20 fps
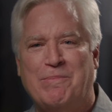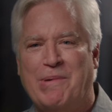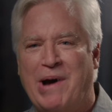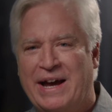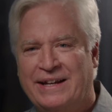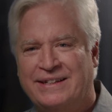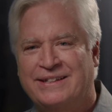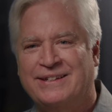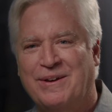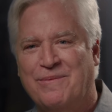
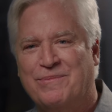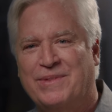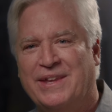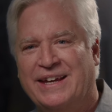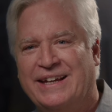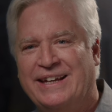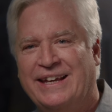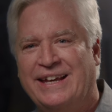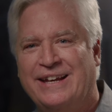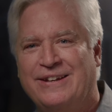buy
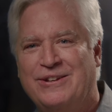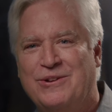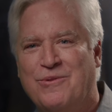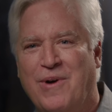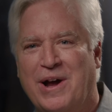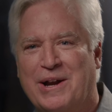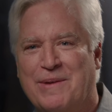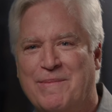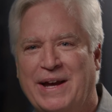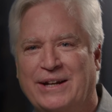something and you
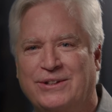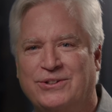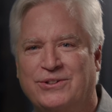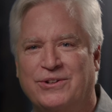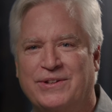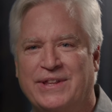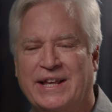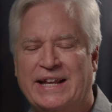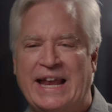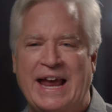want to make
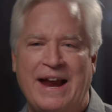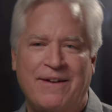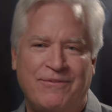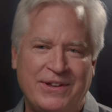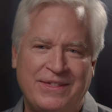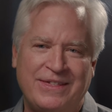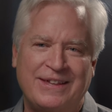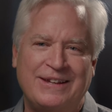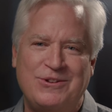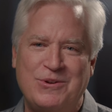sure that
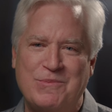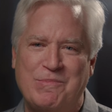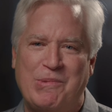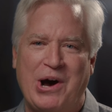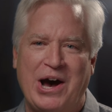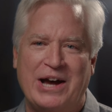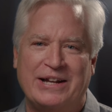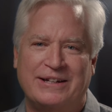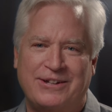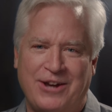everything you
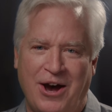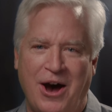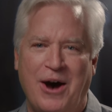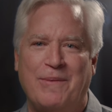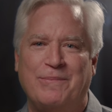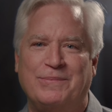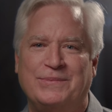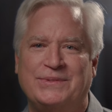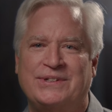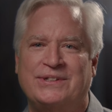bought
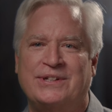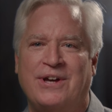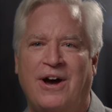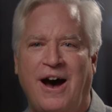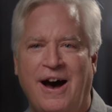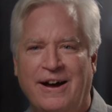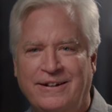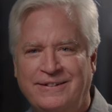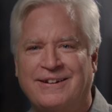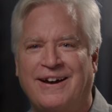comes
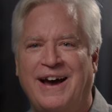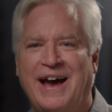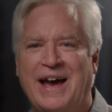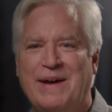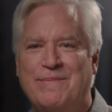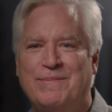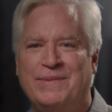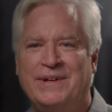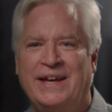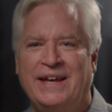on
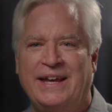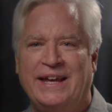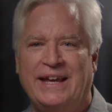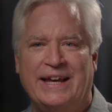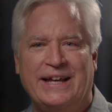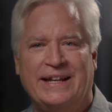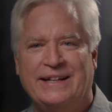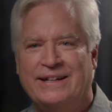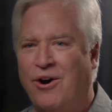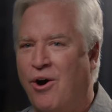time
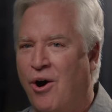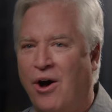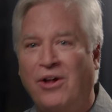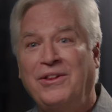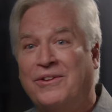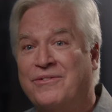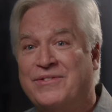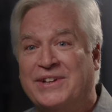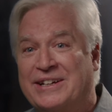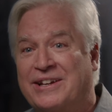and
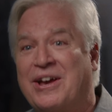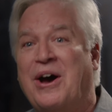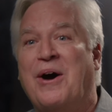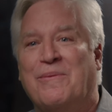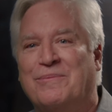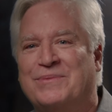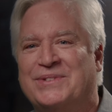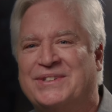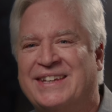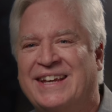all of it
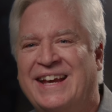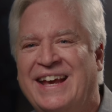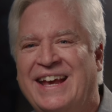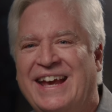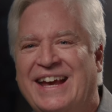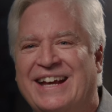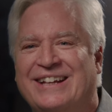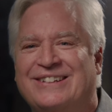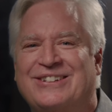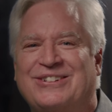comes.
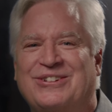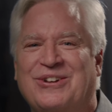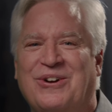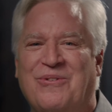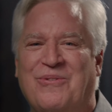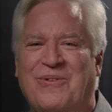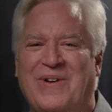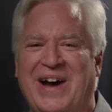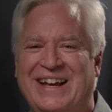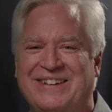And
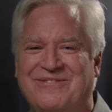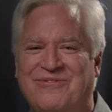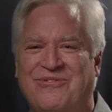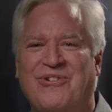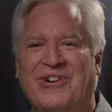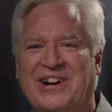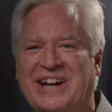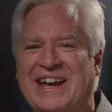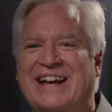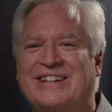so what
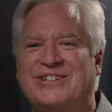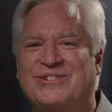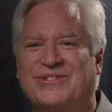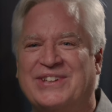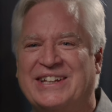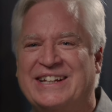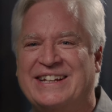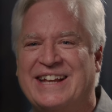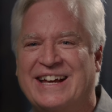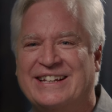FourKites
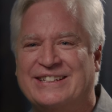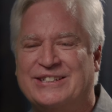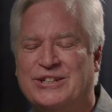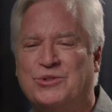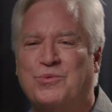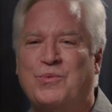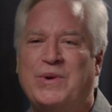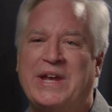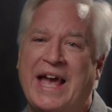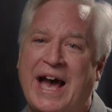really does
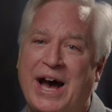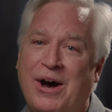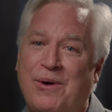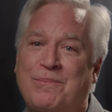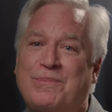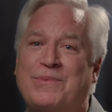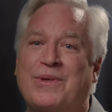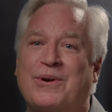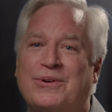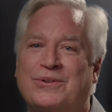is we
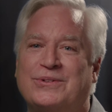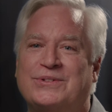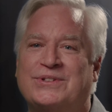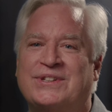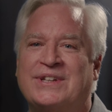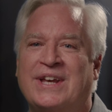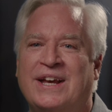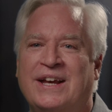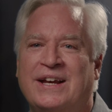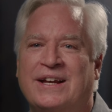help
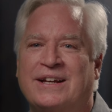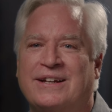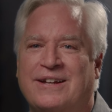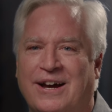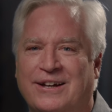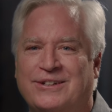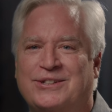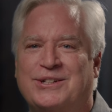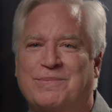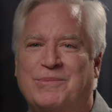those
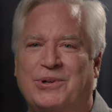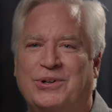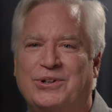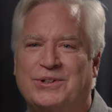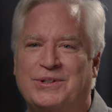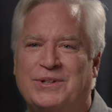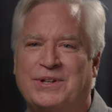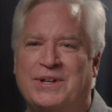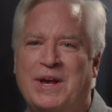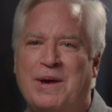
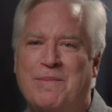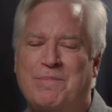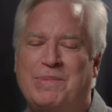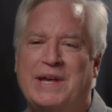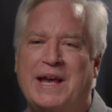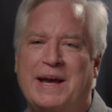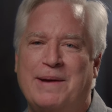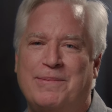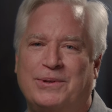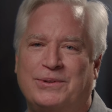customers
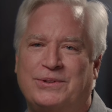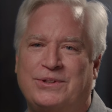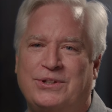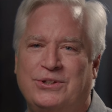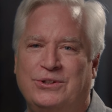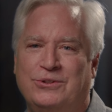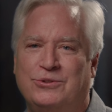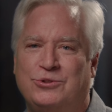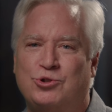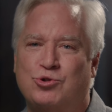be able
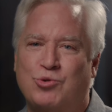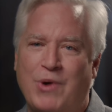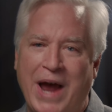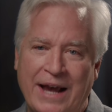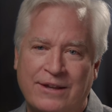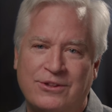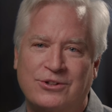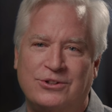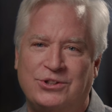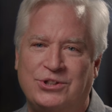to
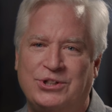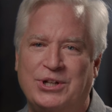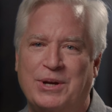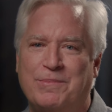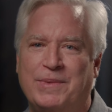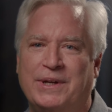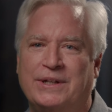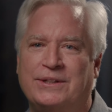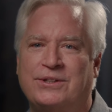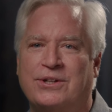track their
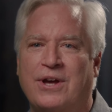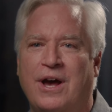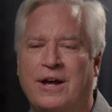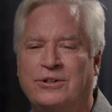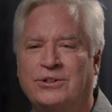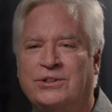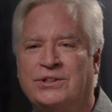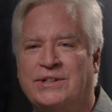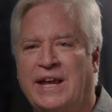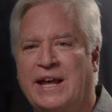shipments,
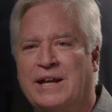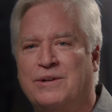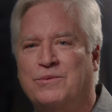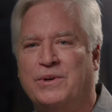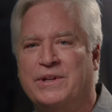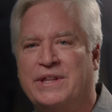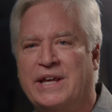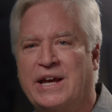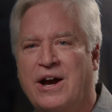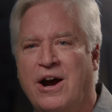understand
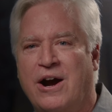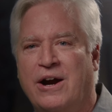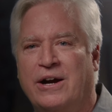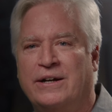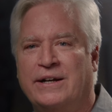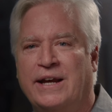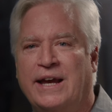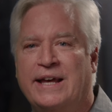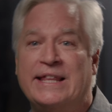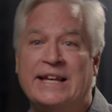where they
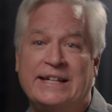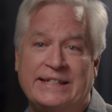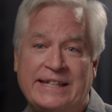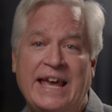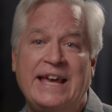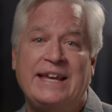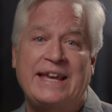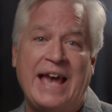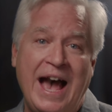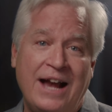are, and then
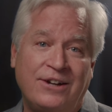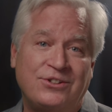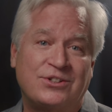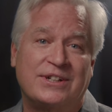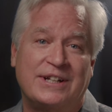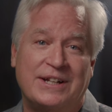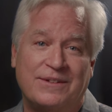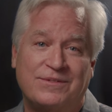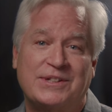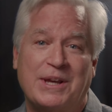take
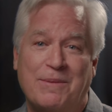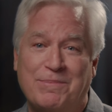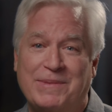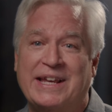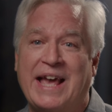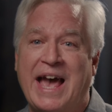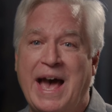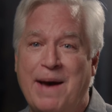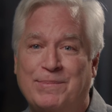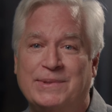action if
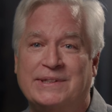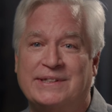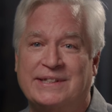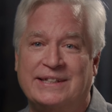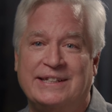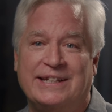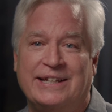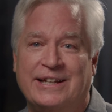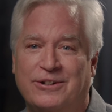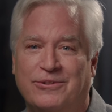something happens
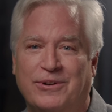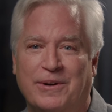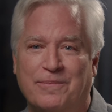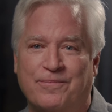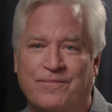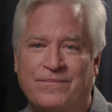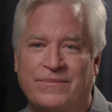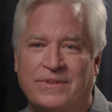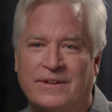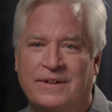in the
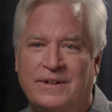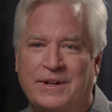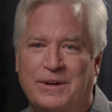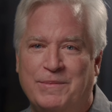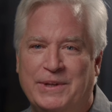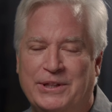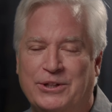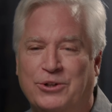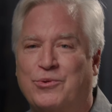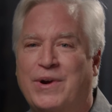interim.
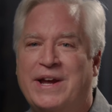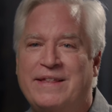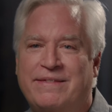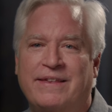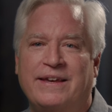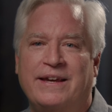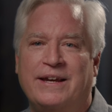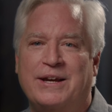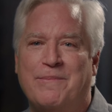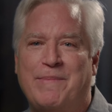I mean, the great
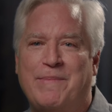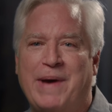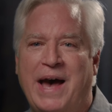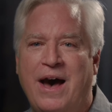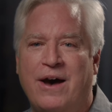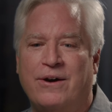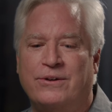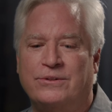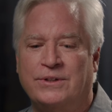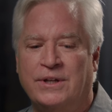thing
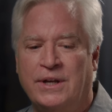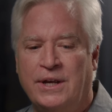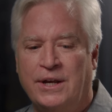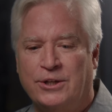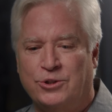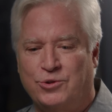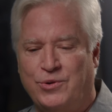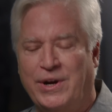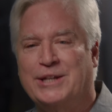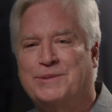about
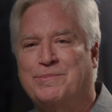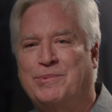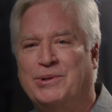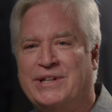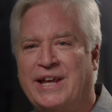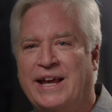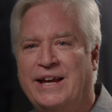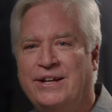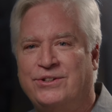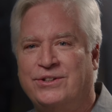
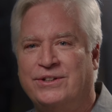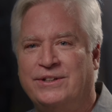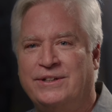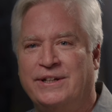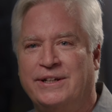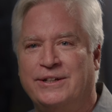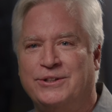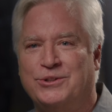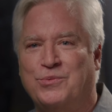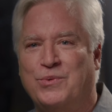transportation
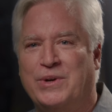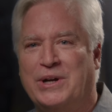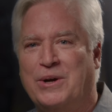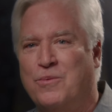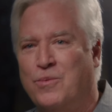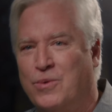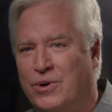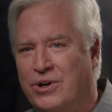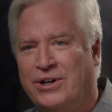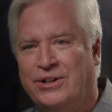is when
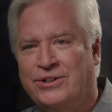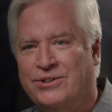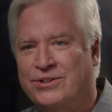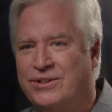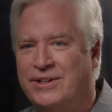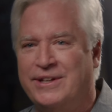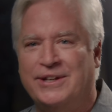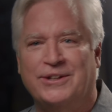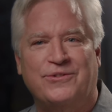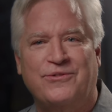it
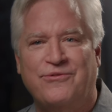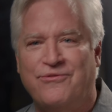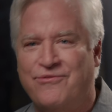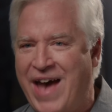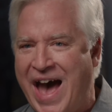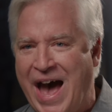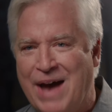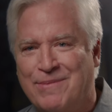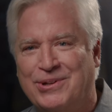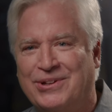works, it's
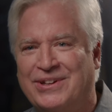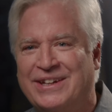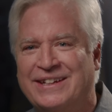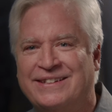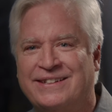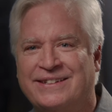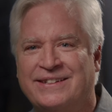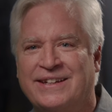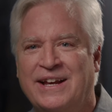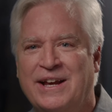
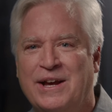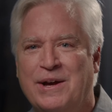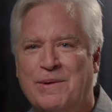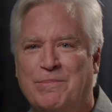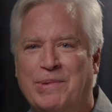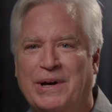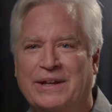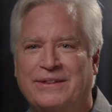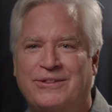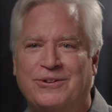fabulous,
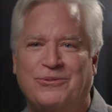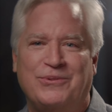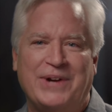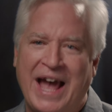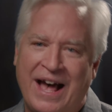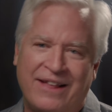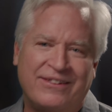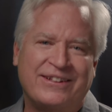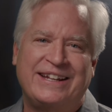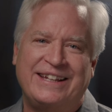but the
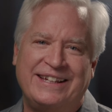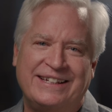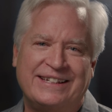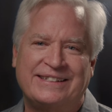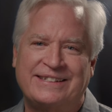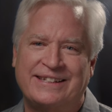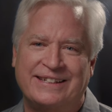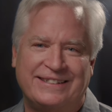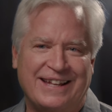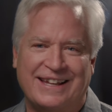reality
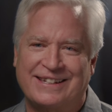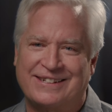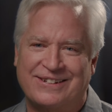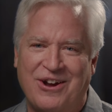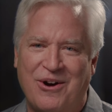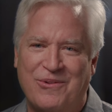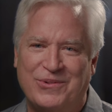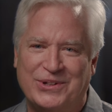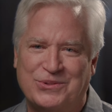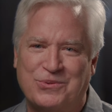is it doesn't
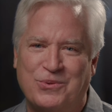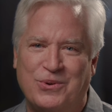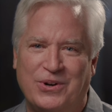always